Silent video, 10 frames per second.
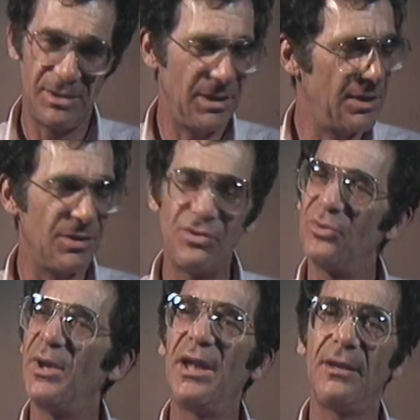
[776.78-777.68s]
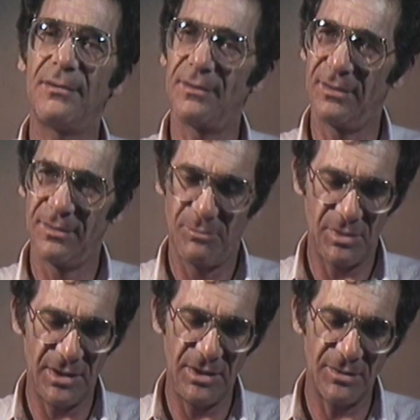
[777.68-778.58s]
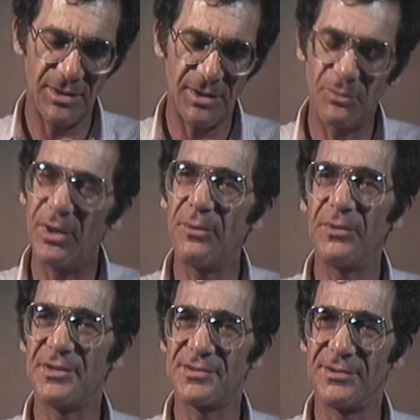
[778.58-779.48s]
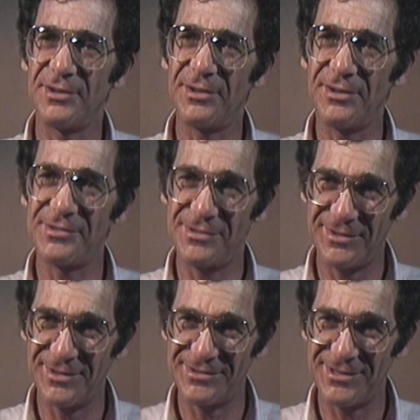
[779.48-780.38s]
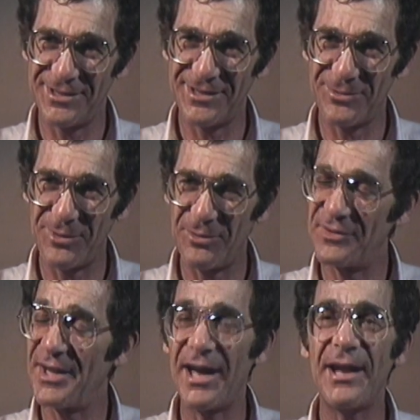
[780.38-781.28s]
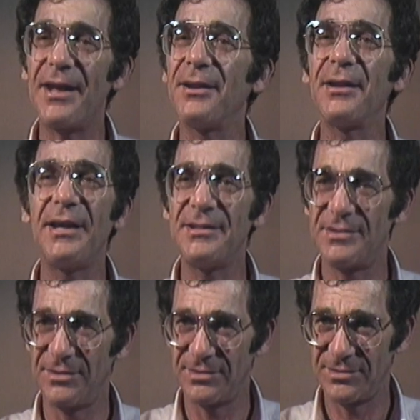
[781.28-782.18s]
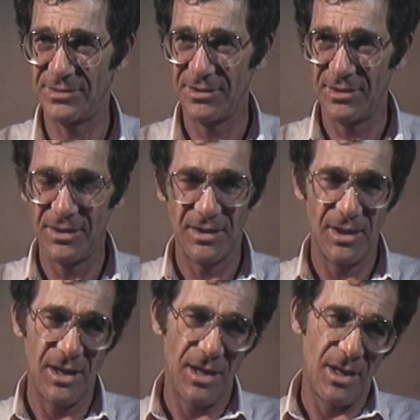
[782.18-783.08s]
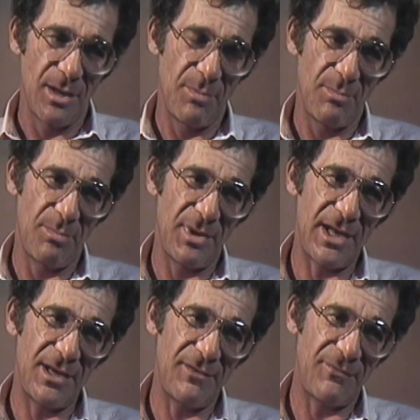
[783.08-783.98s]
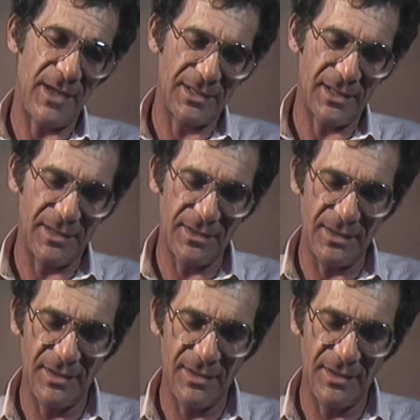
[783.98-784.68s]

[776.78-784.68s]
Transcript: He can do anything. But he'll get away with as little as he thinks he can get away with. Not out of laziness, but out of the fact that I think